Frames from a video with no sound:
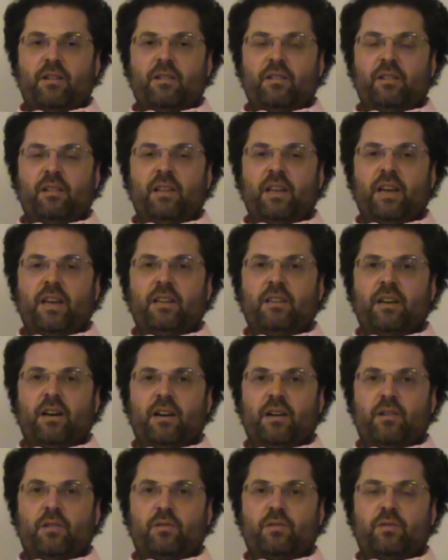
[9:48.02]
laid
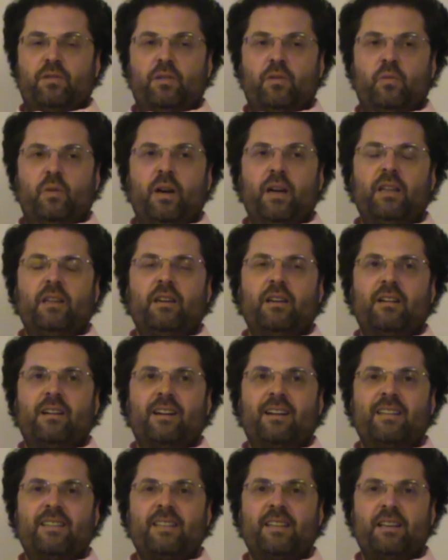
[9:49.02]
out, the way they're
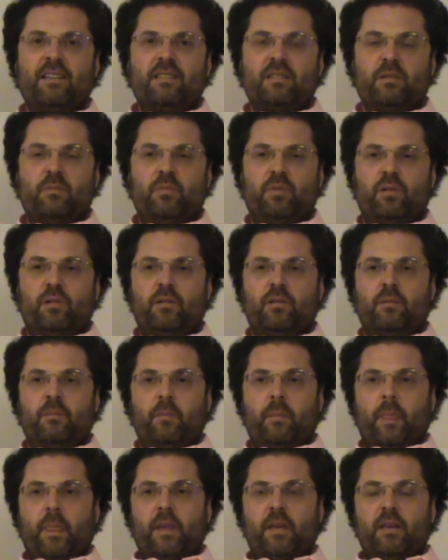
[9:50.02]
accessible
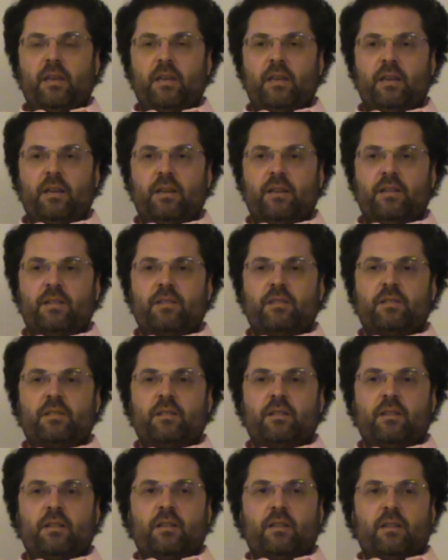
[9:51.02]
is
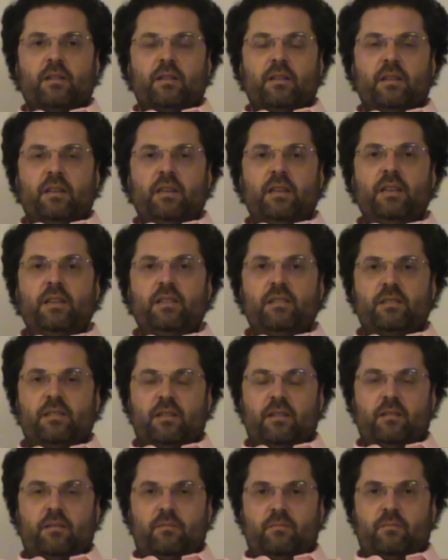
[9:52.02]
easy.